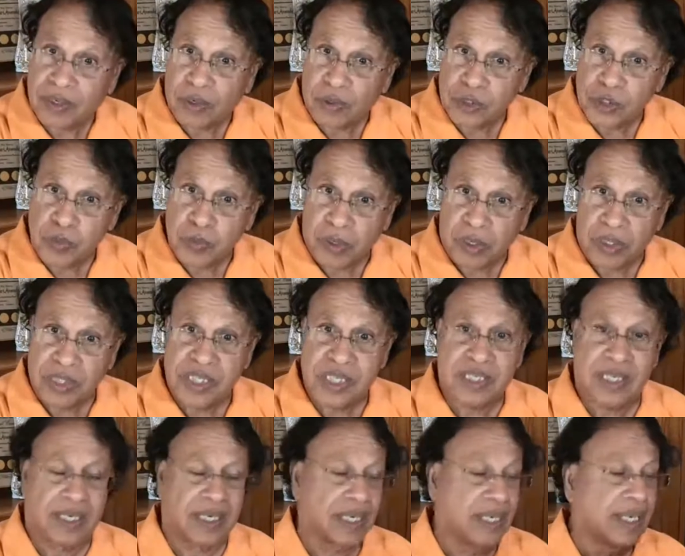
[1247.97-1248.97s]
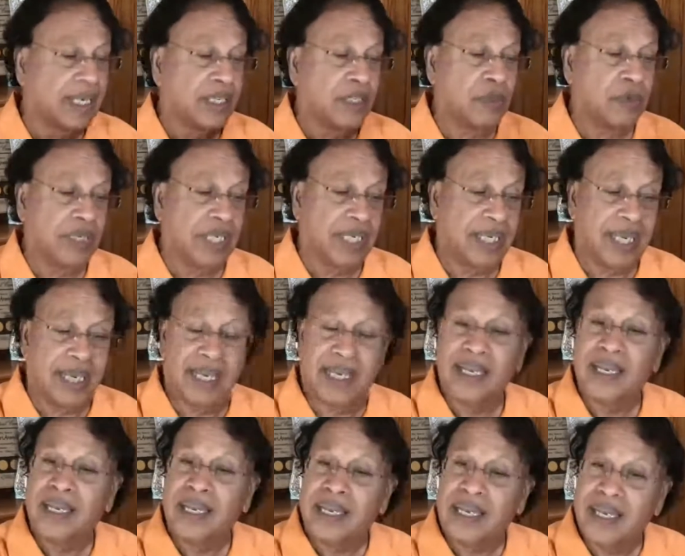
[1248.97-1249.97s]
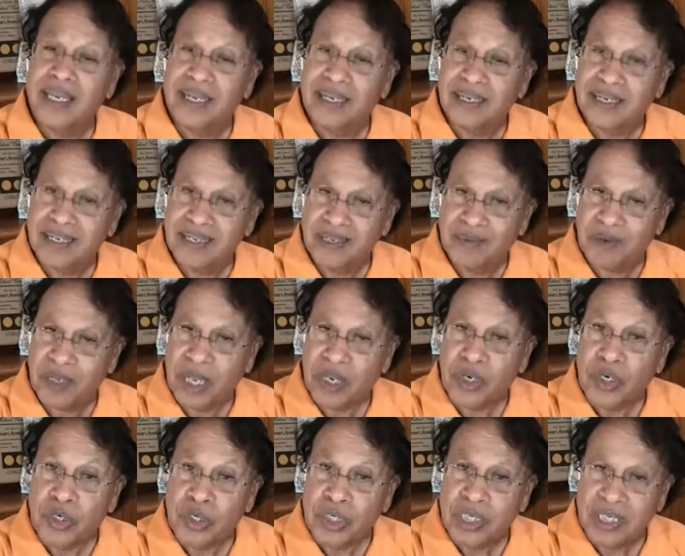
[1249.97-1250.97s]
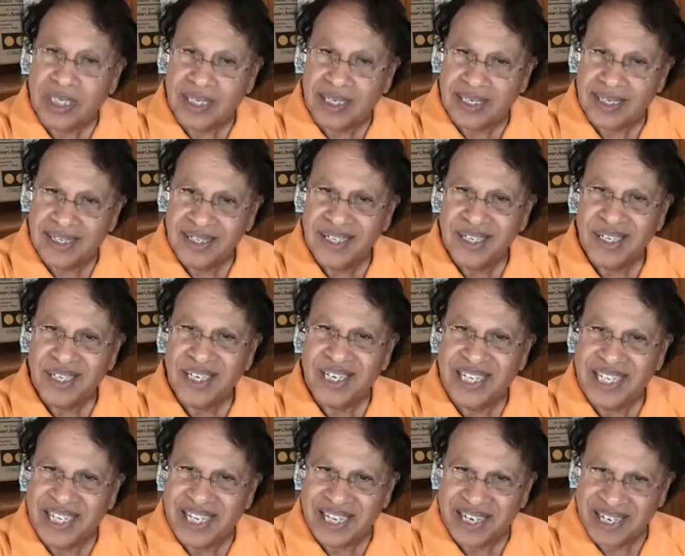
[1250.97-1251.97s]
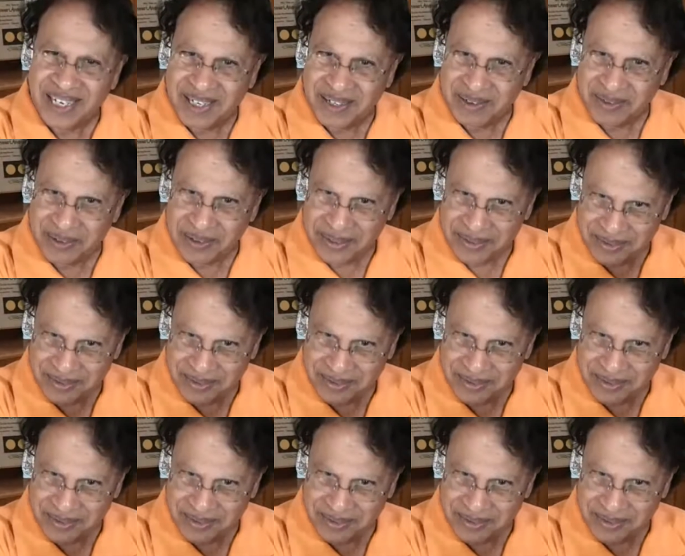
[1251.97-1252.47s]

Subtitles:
co-sponsor, you need a good legal